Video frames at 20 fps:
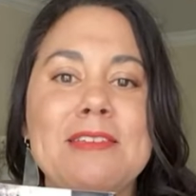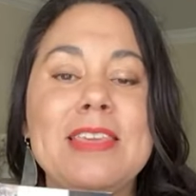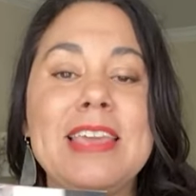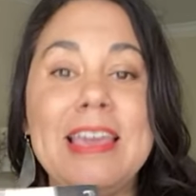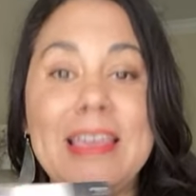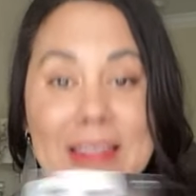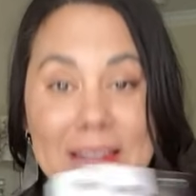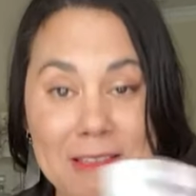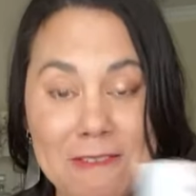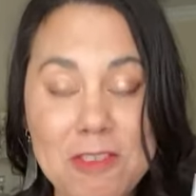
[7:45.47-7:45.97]

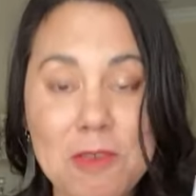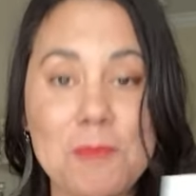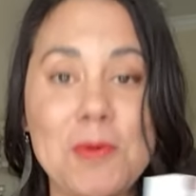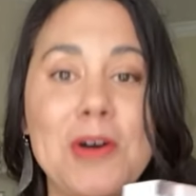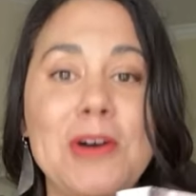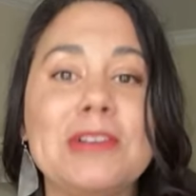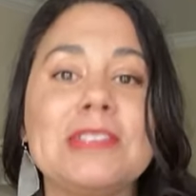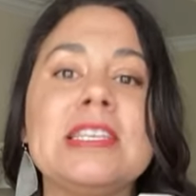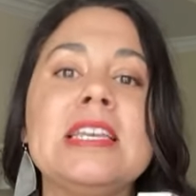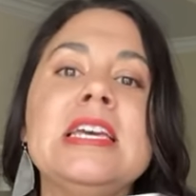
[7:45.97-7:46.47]
any of the
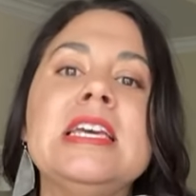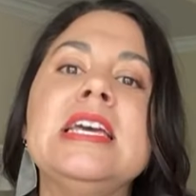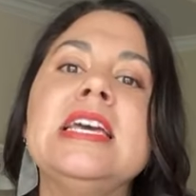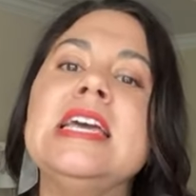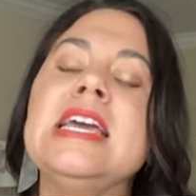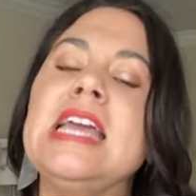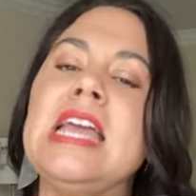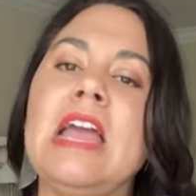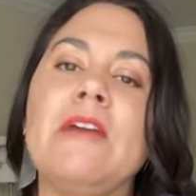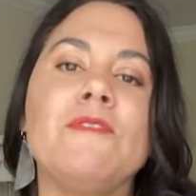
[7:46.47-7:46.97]
books,
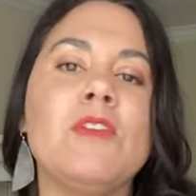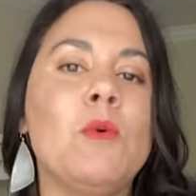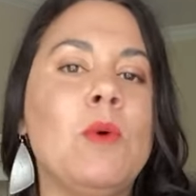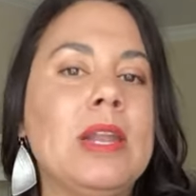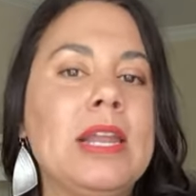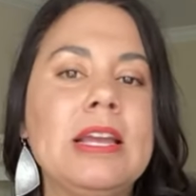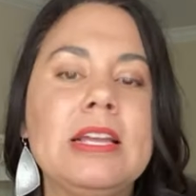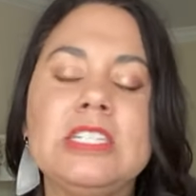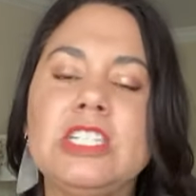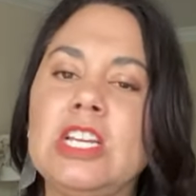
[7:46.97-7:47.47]
if you
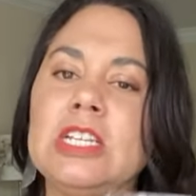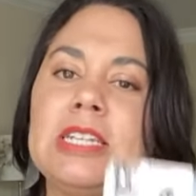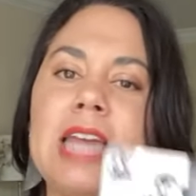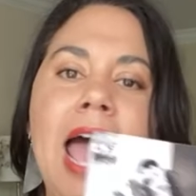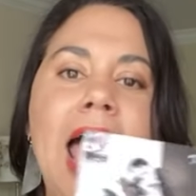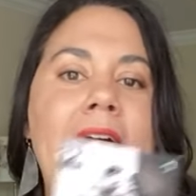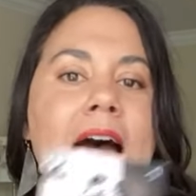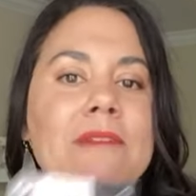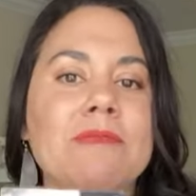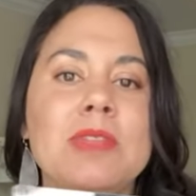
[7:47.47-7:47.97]
want to just
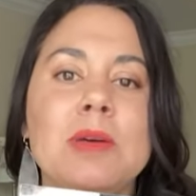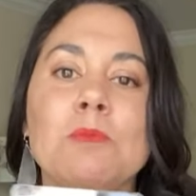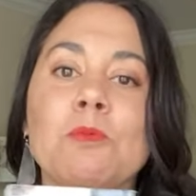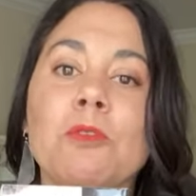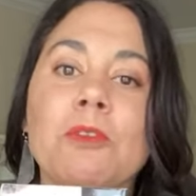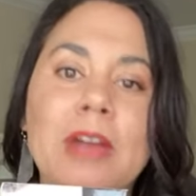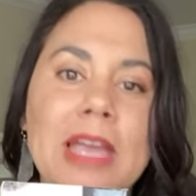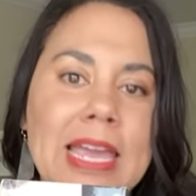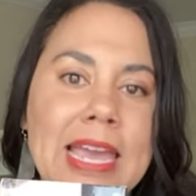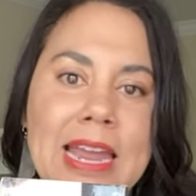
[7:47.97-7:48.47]
have them
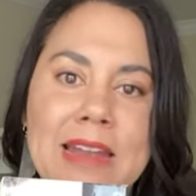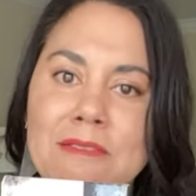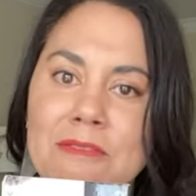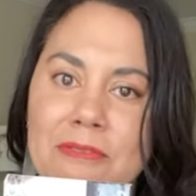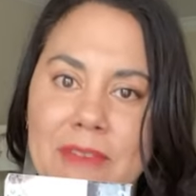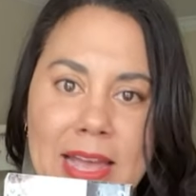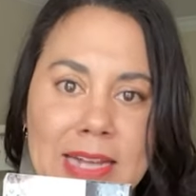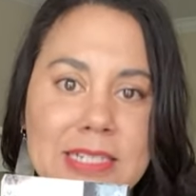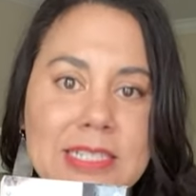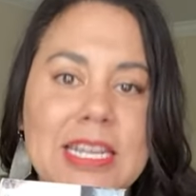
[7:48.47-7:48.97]

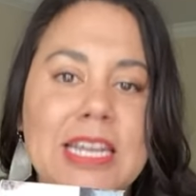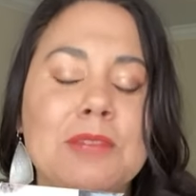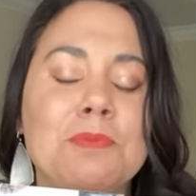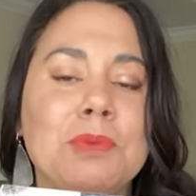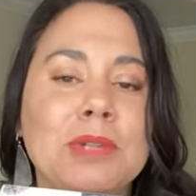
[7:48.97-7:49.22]
reinvented,